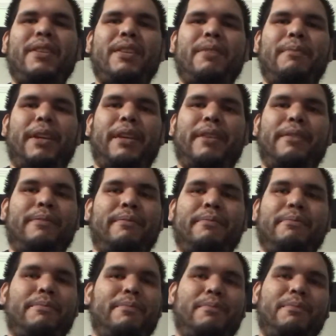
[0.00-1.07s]

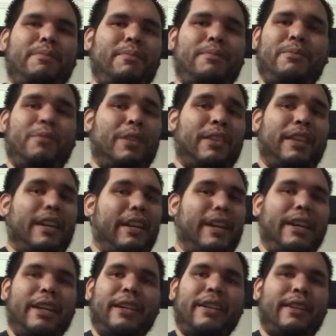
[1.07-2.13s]
with the
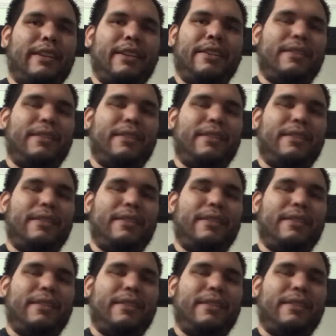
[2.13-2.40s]
neck